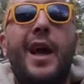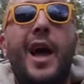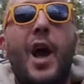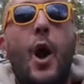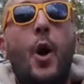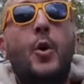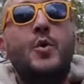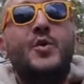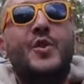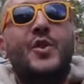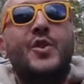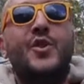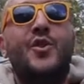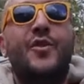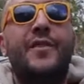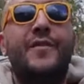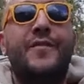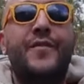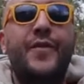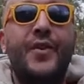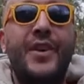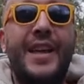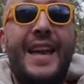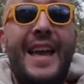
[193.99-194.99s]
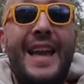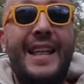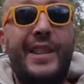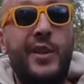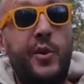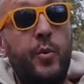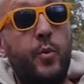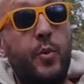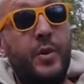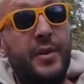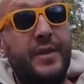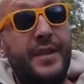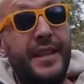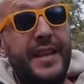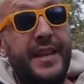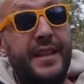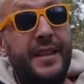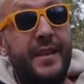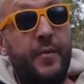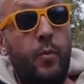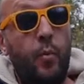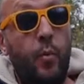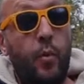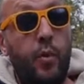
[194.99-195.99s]
Also, don't forget you will need
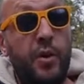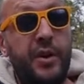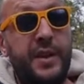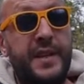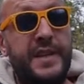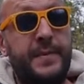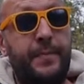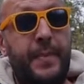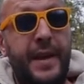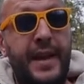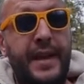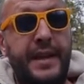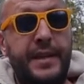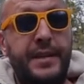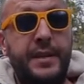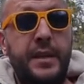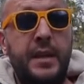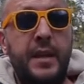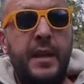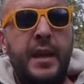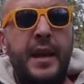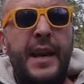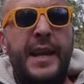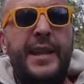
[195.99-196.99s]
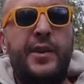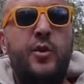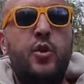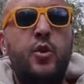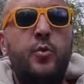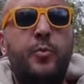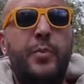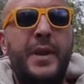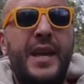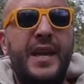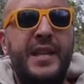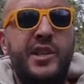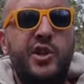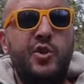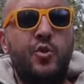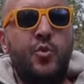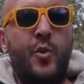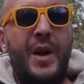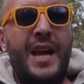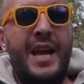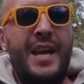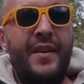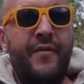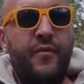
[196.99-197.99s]
a workspace. It could be a
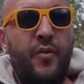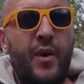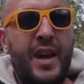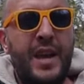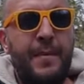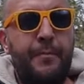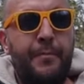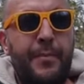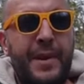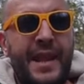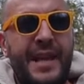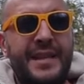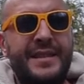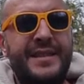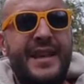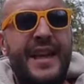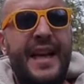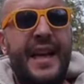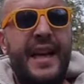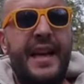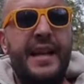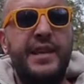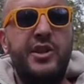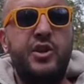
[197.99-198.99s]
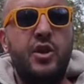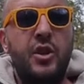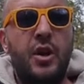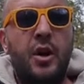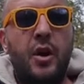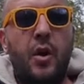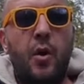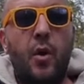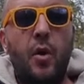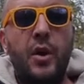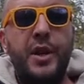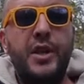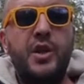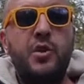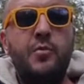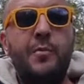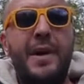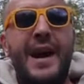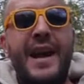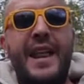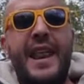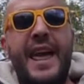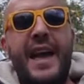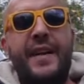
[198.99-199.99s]
driveway plus garage, or you
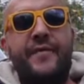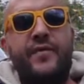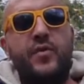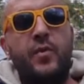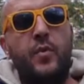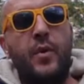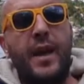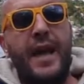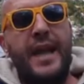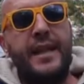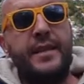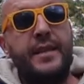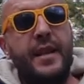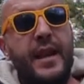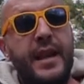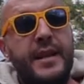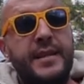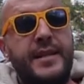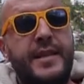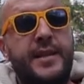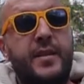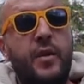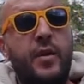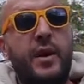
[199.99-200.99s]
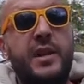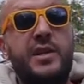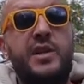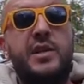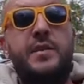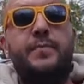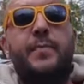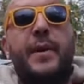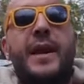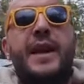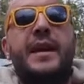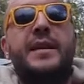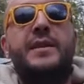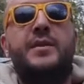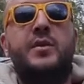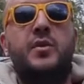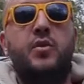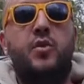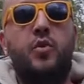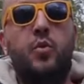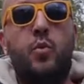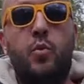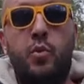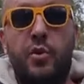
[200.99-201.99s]
might have to rent a storage space
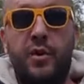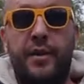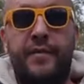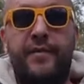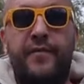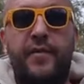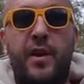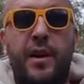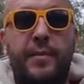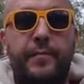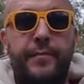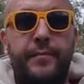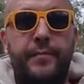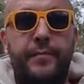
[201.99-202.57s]
to work from.